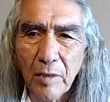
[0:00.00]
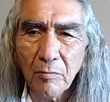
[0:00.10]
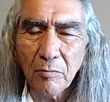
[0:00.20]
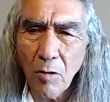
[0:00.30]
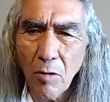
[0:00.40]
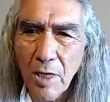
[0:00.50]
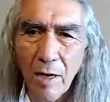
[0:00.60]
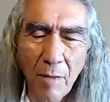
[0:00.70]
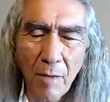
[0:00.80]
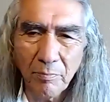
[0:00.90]
Rosa,
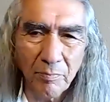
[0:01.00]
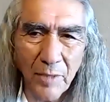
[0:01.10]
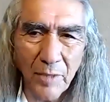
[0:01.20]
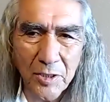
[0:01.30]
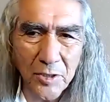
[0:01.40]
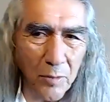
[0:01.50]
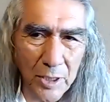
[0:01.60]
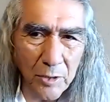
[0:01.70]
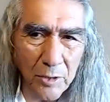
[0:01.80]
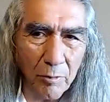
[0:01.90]
I'm
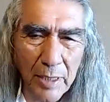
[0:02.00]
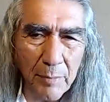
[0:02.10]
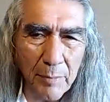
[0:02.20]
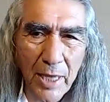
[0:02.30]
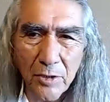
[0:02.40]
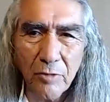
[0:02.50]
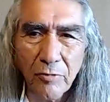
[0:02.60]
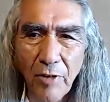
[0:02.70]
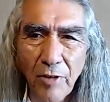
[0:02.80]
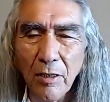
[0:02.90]
assuming you already made your
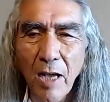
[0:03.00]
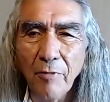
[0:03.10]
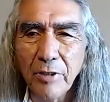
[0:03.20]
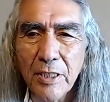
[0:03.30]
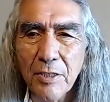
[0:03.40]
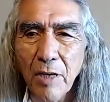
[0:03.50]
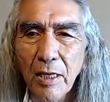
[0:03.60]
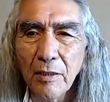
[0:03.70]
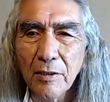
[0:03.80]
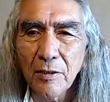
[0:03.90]
final offerings,
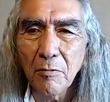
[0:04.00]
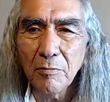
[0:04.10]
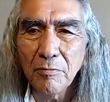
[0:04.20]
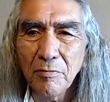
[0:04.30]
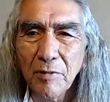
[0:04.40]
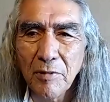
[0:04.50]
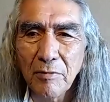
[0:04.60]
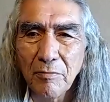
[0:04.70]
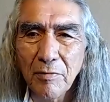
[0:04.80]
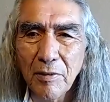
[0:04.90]
right? So
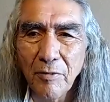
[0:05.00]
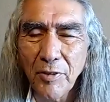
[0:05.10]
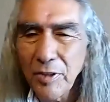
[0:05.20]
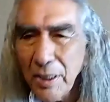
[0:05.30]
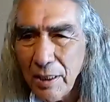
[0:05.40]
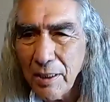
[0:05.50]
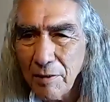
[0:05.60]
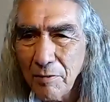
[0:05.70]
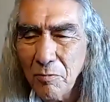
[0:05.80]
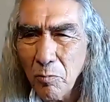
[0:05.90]
if you did,
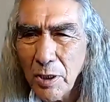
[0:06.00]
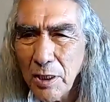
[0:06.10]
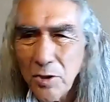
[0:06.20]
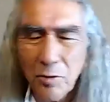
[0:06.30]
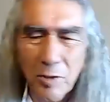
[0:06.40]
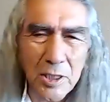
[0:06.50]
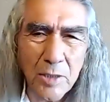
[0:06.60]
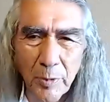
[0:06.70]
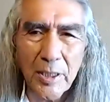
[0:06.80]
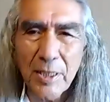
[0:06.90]
what did you
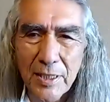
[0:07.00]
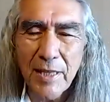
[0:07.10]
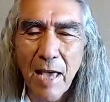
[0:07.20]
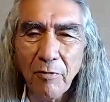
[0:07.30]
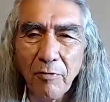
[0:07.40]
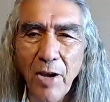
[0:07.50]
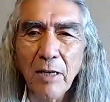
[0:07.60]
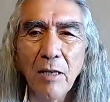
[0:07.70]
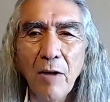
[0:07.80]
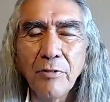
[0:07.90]
experience in that
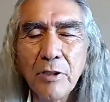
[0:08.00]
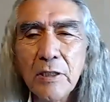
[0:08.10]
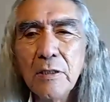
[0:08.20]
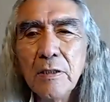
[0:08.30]
final offering?